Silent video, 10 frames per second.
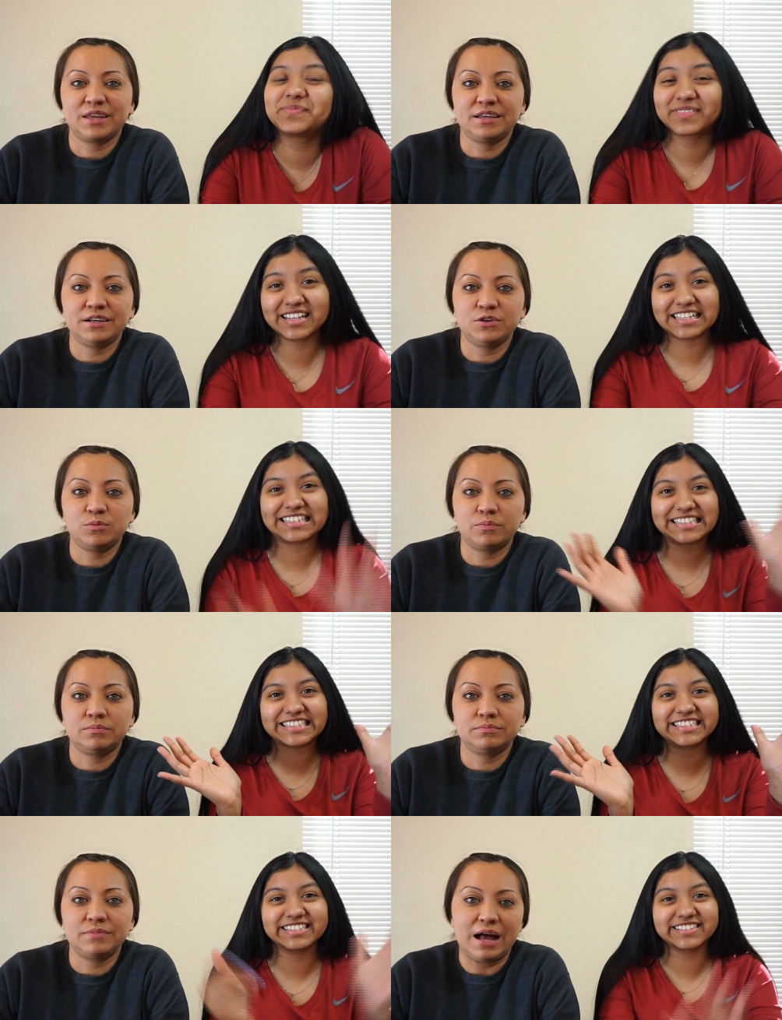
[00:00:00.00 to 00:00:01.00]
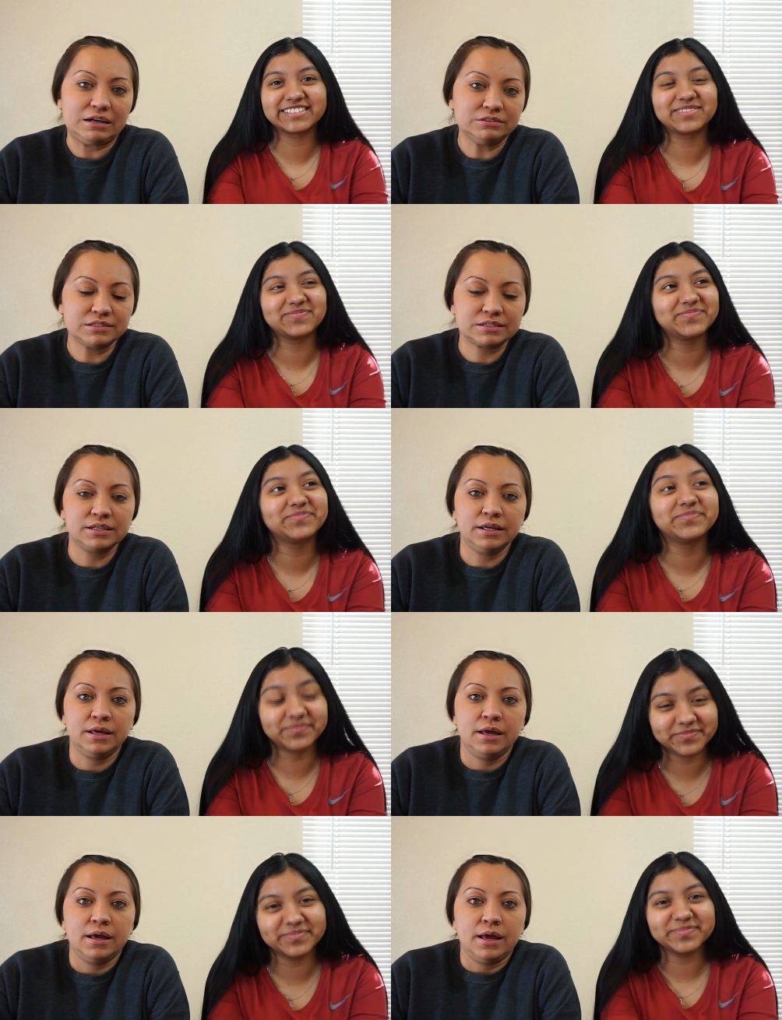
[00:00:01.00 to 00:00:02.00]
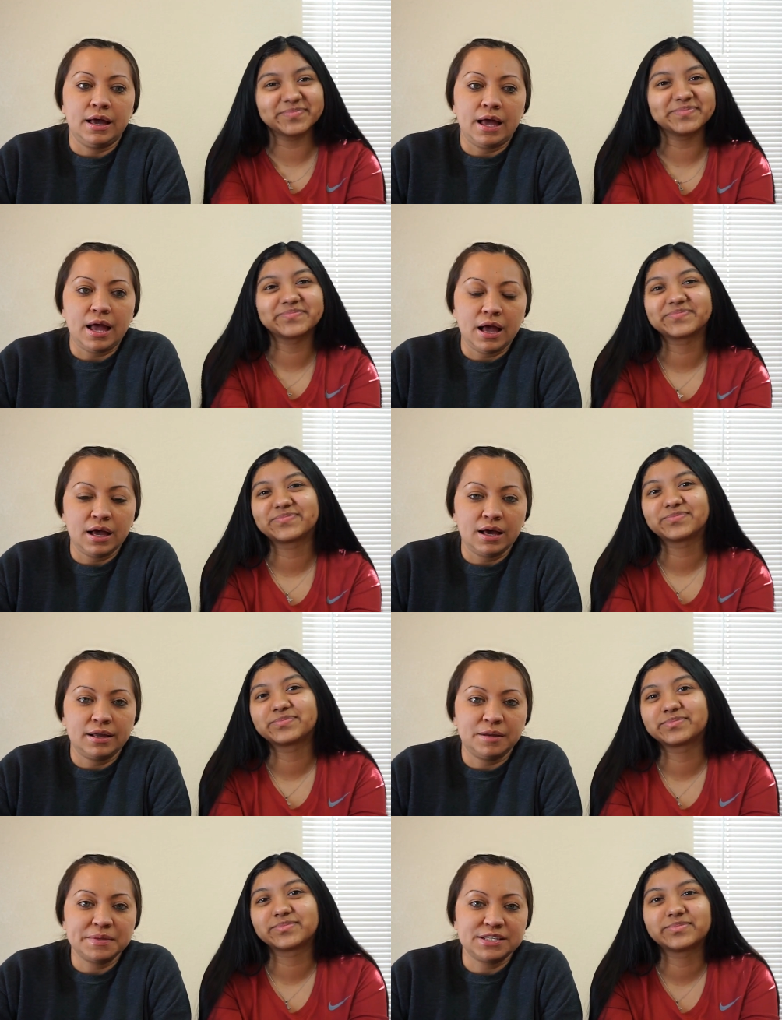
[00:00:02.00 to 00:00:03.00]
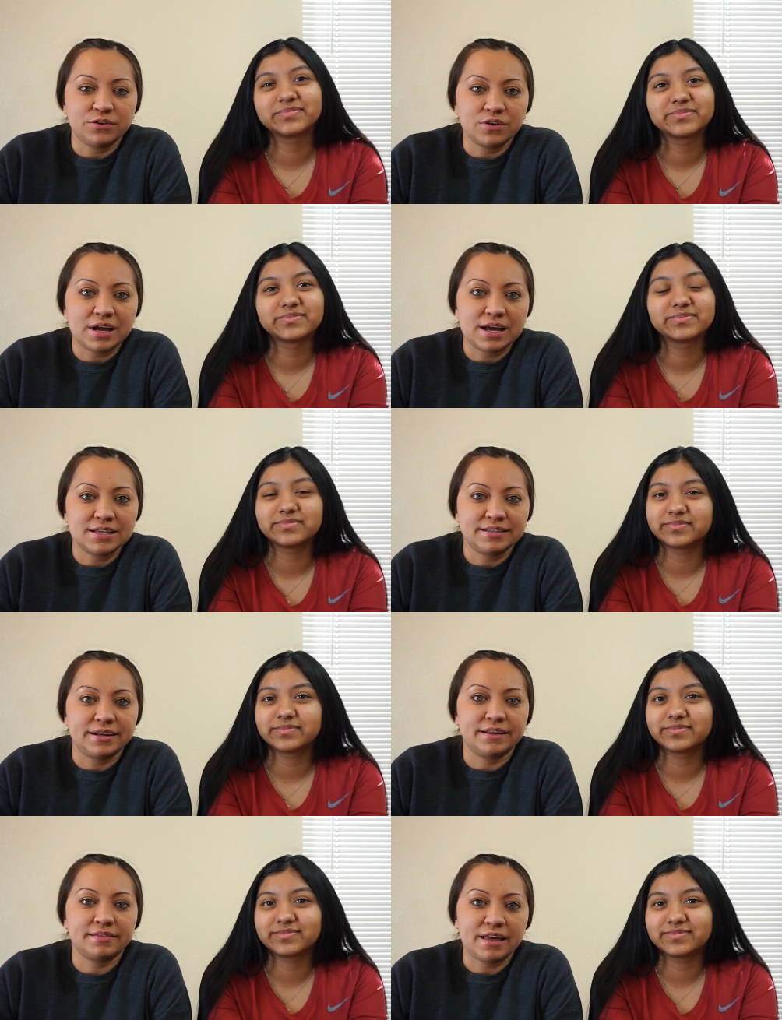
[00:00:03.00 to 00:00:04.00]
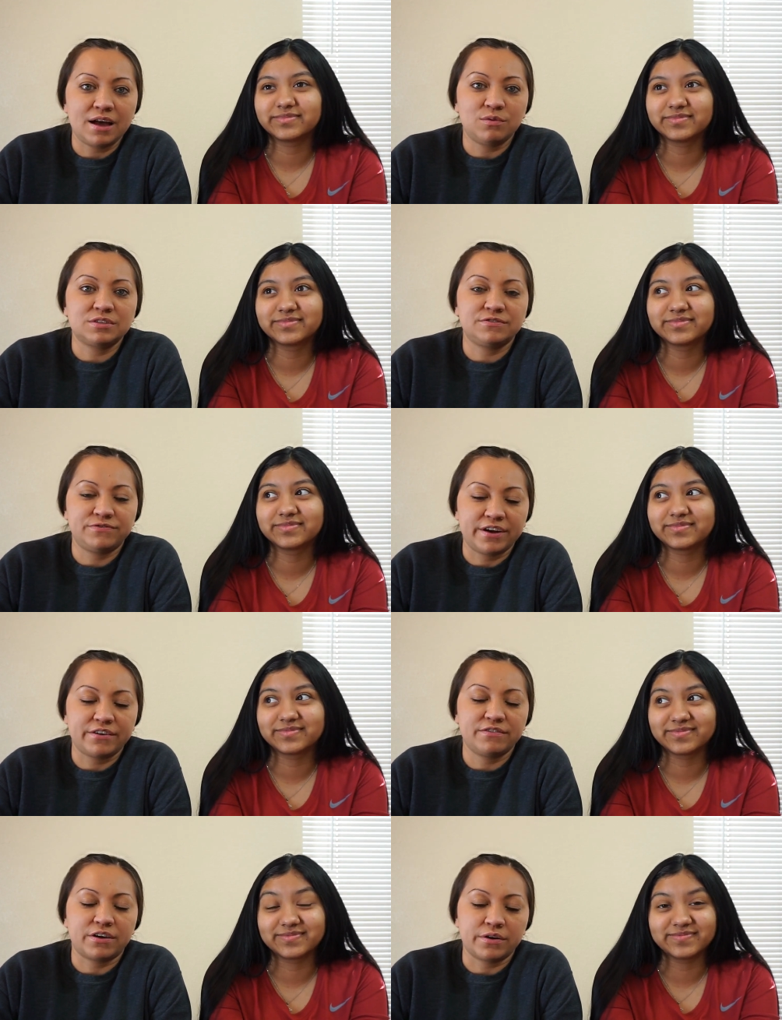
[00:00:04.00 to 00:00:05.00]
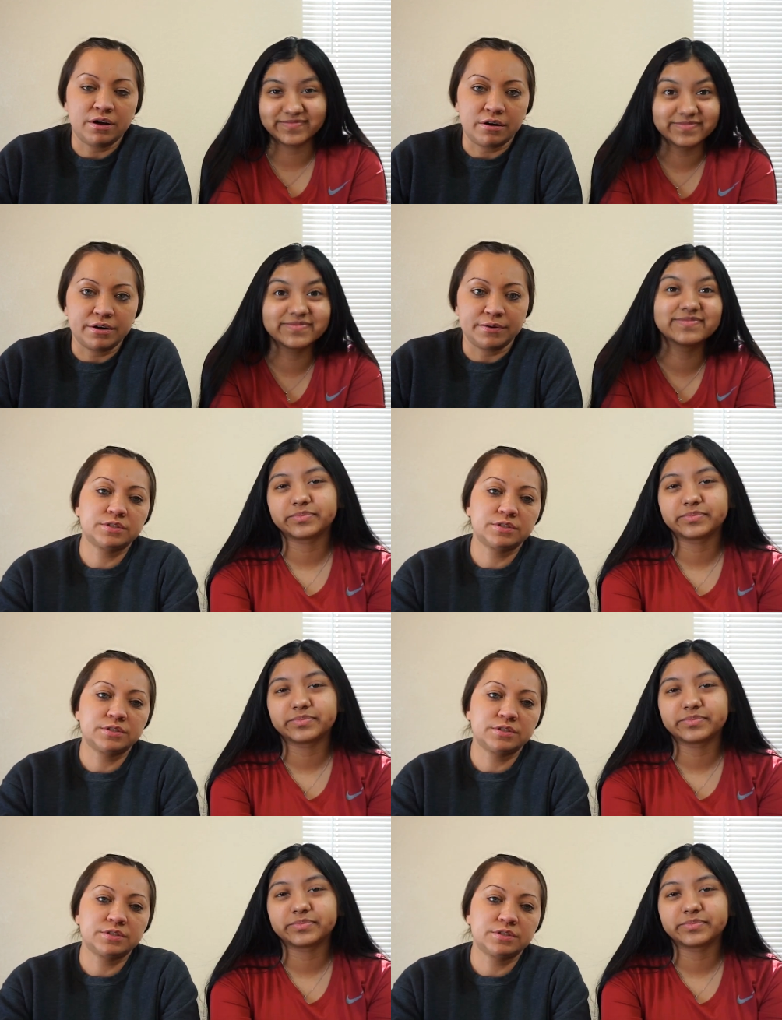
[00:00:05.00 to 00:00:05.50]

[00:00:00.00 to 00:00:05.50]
Speaker 1: in a new house. Mm-hmm. And let me tell you guys that that was very, very hard.